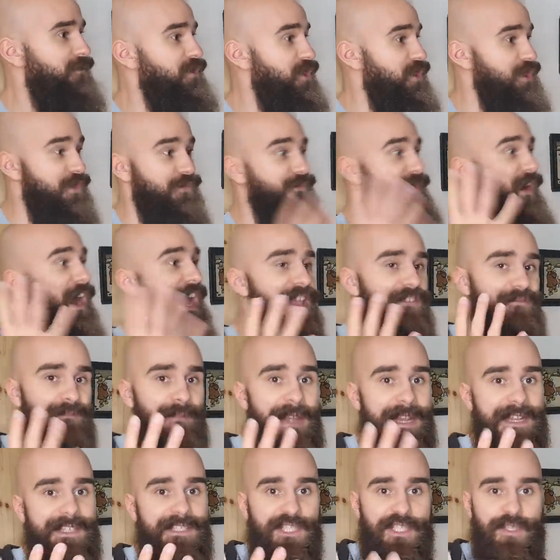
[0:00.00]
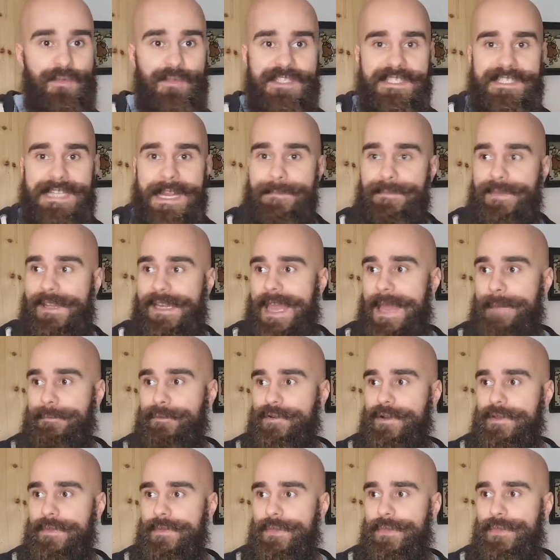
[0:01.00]
just 5 minutes to escape the
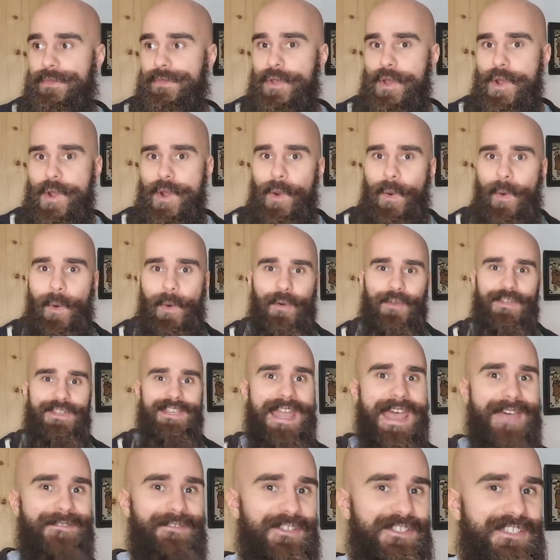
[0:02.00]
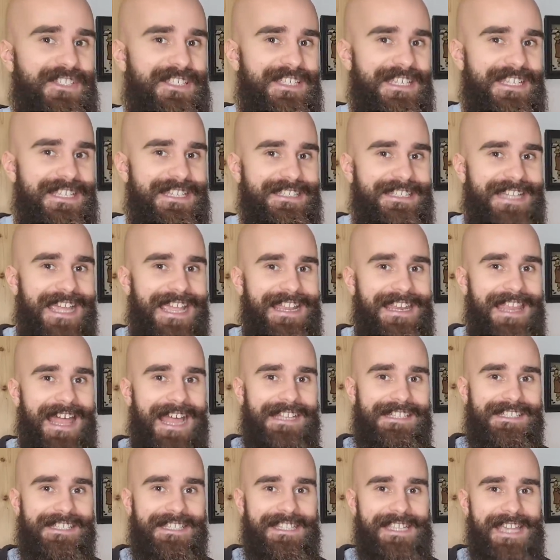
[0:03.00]
labyrinth or never see
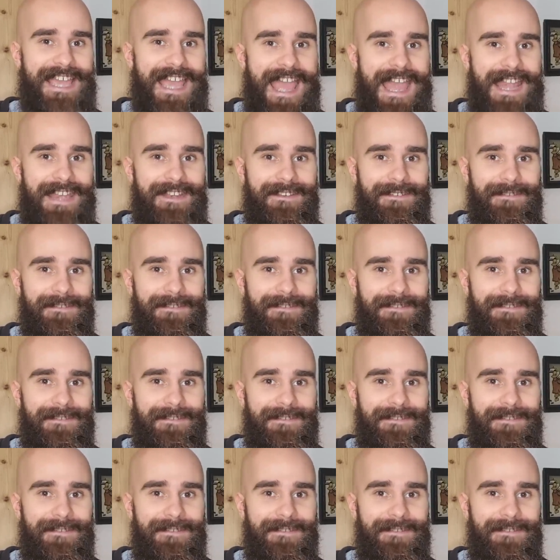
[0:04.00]
daylight again.